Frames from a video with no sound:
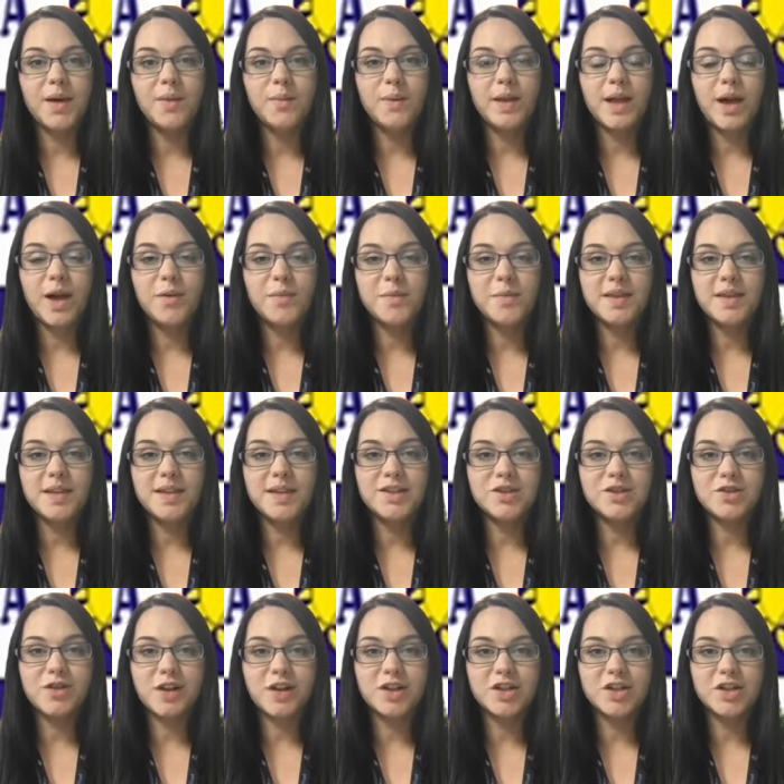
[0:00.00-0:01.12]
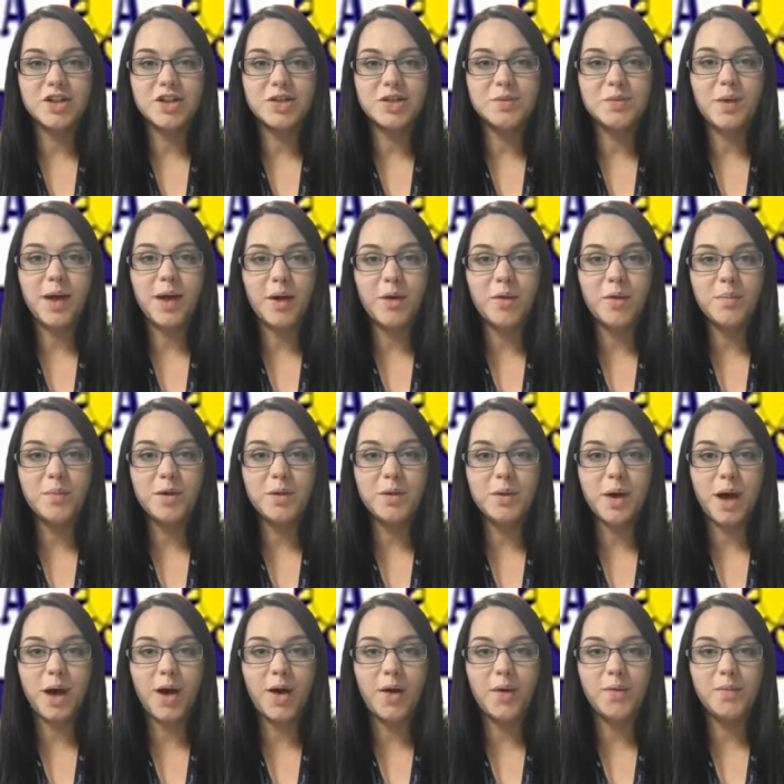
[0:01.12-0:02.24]
We hope these strategies will help you
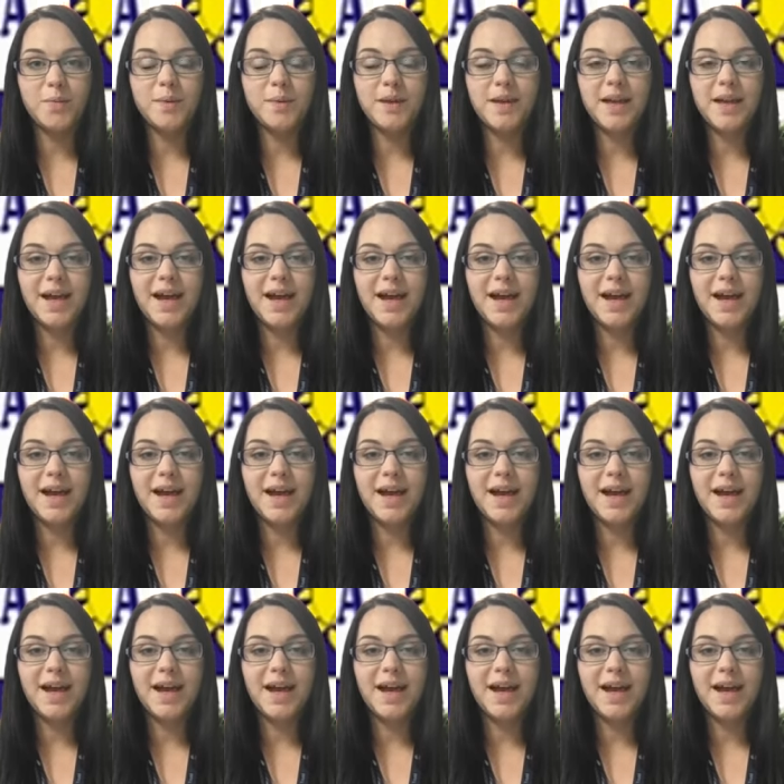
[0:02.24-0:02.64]
at home